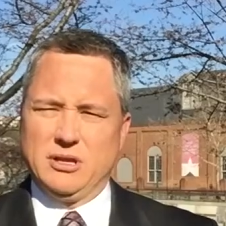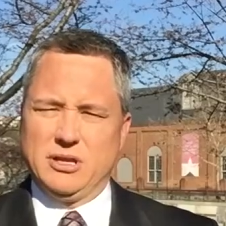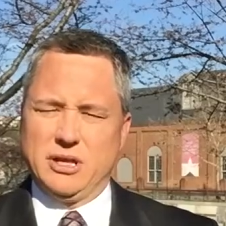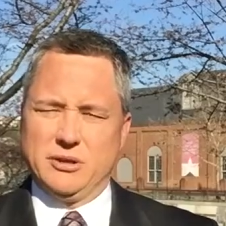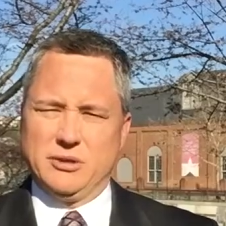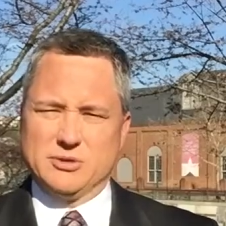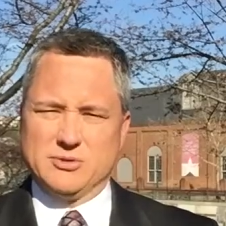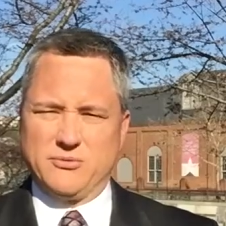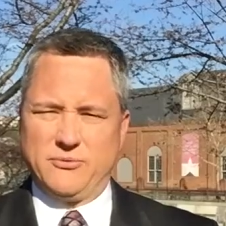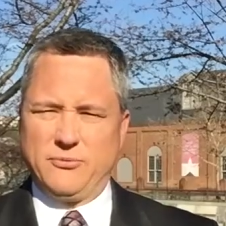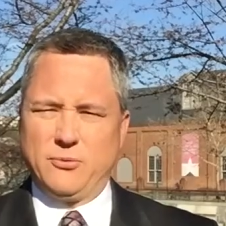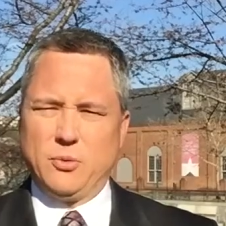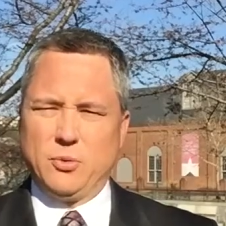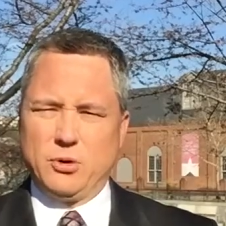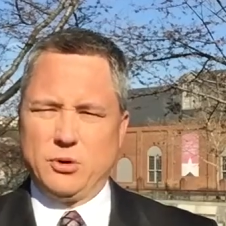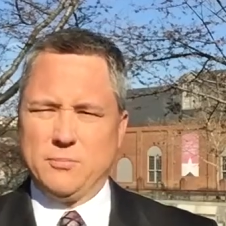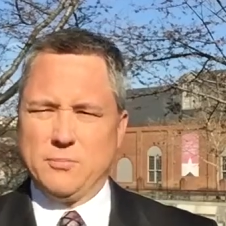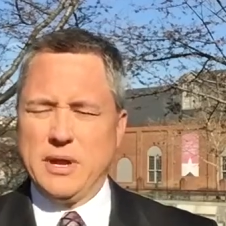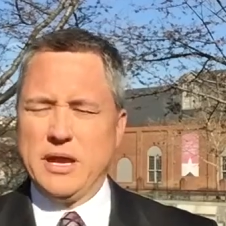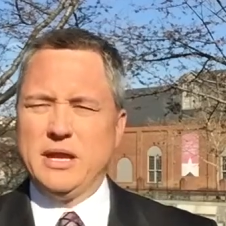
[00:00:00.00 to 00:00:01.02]
Now, there's
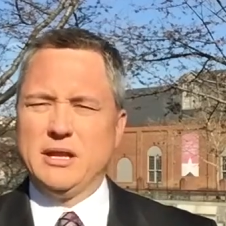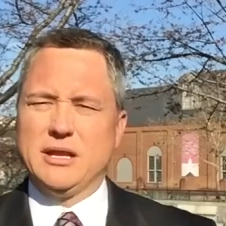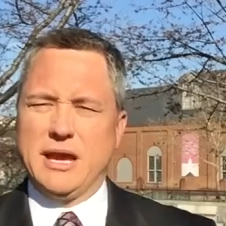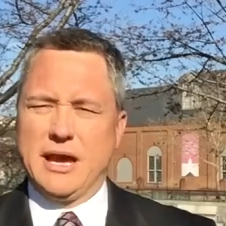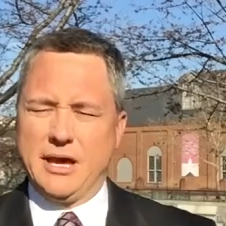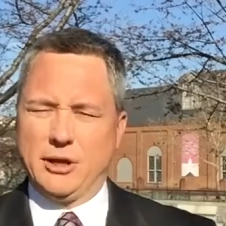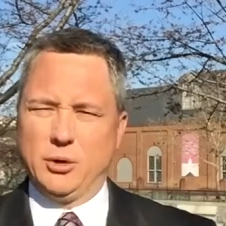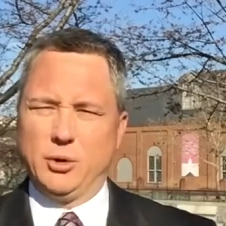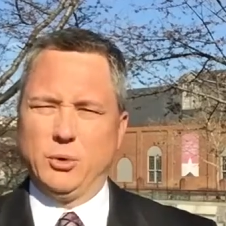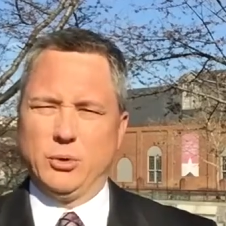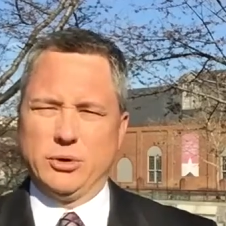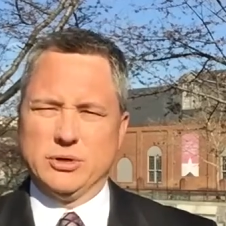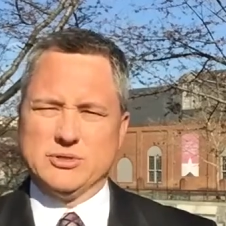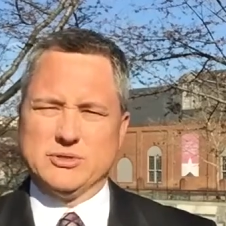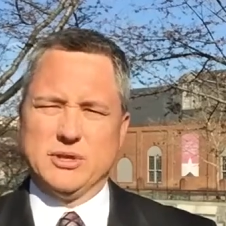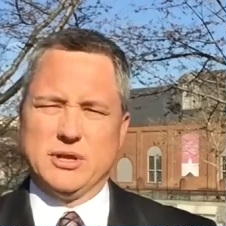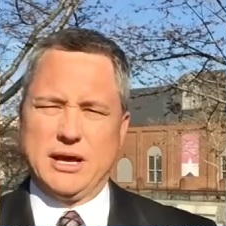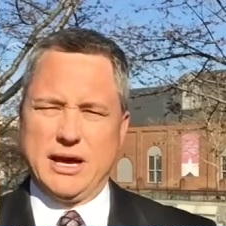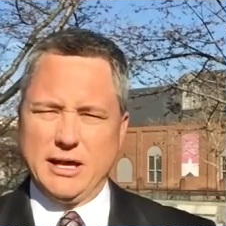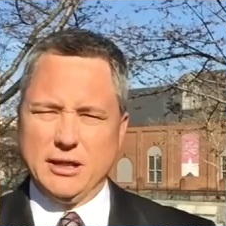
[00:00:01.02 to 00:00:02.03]
four main
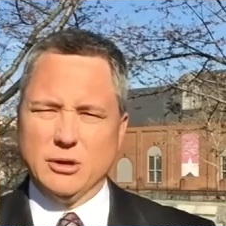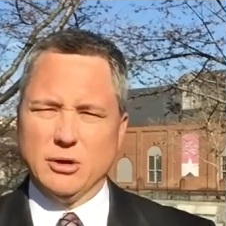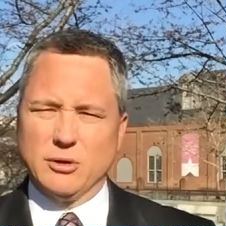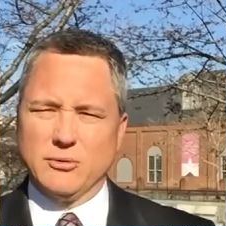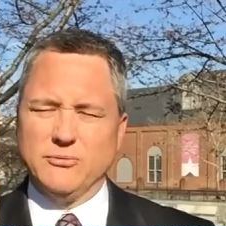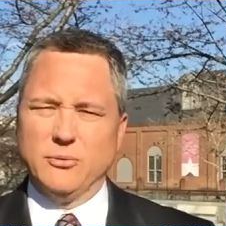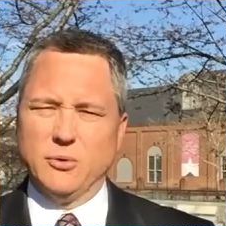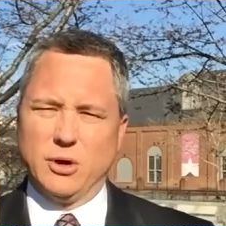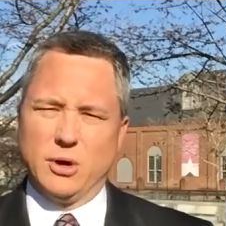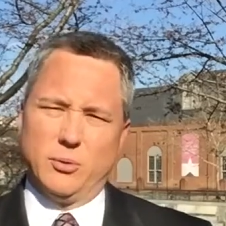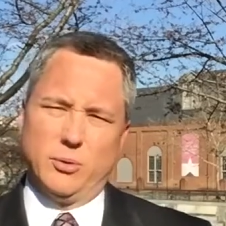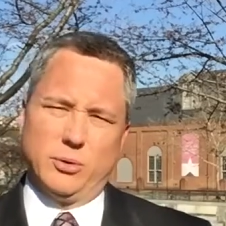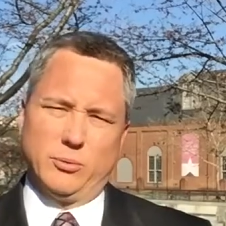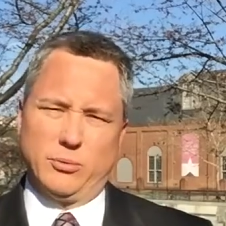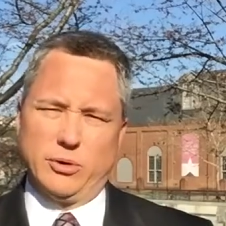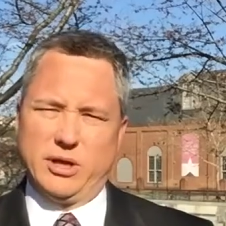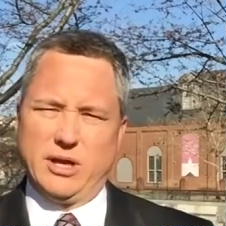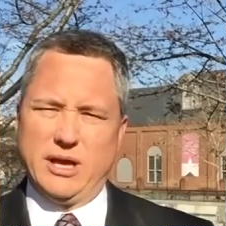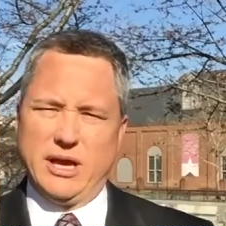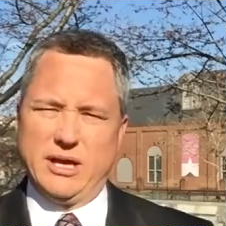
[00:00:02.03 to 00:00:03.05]
categories that I look for
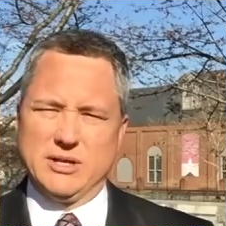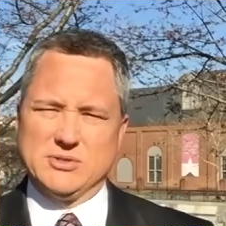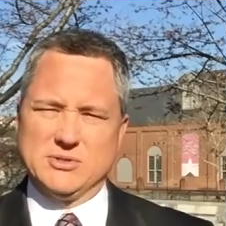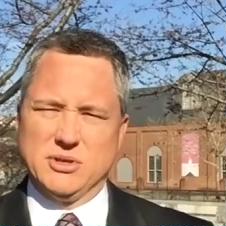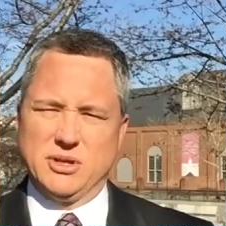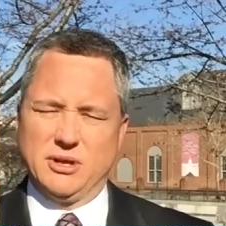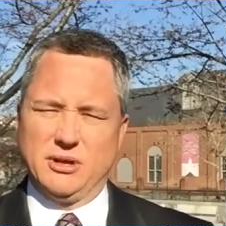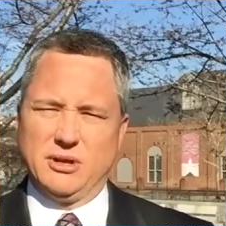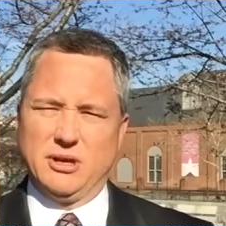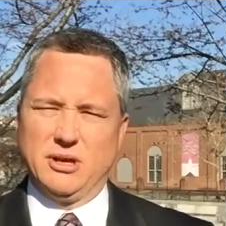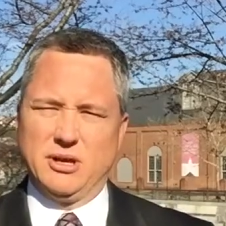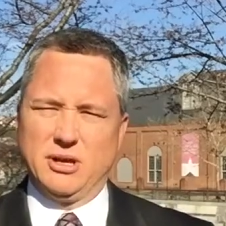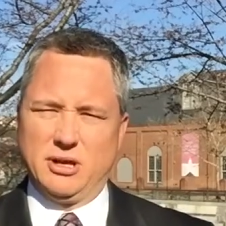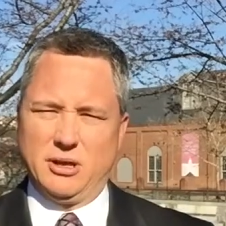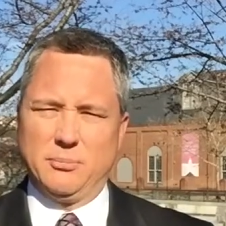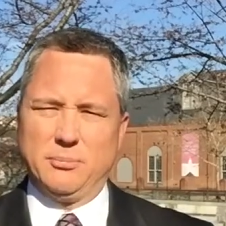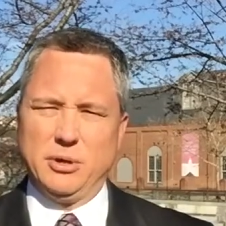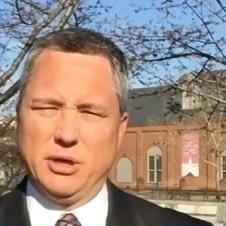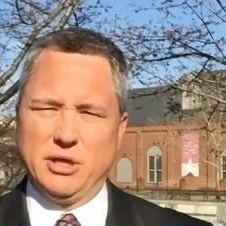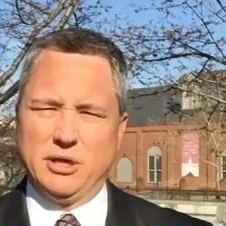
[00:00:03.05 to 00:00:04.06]
when recasting
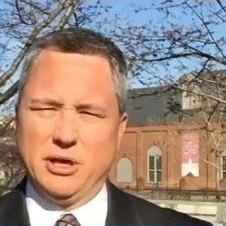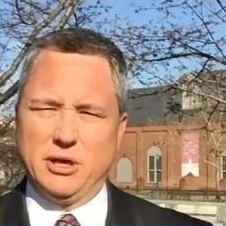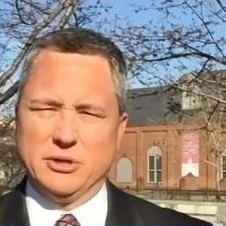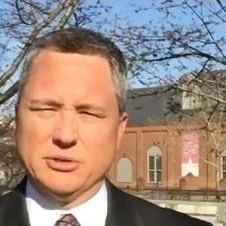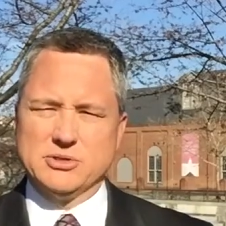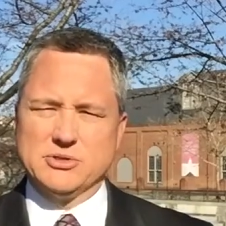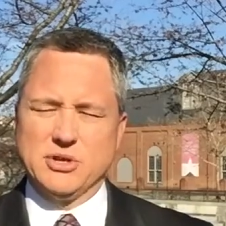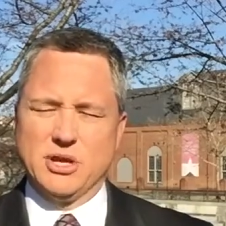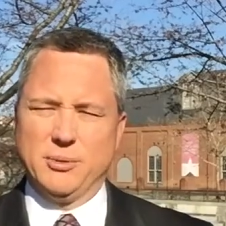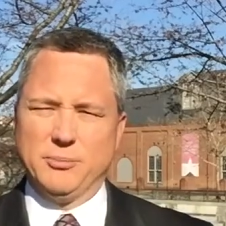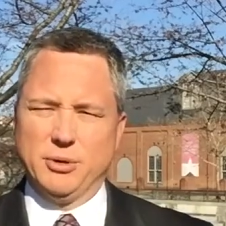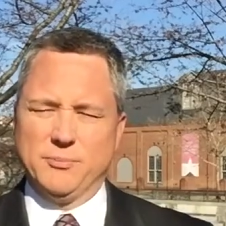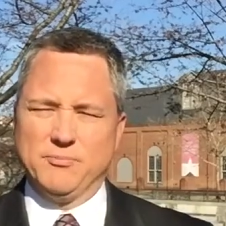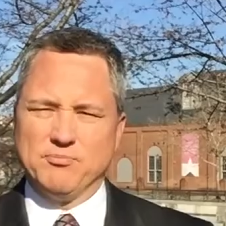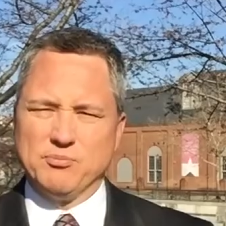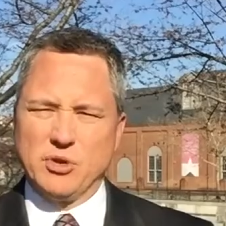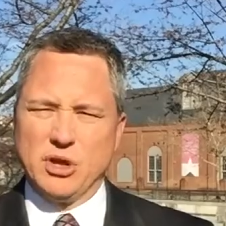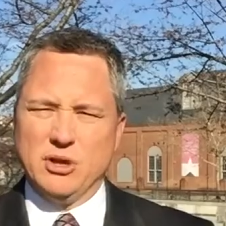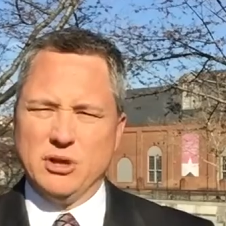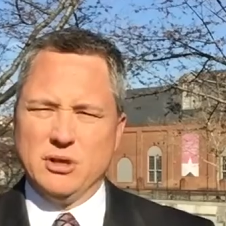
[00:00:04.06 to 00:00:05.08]
a P&L statement.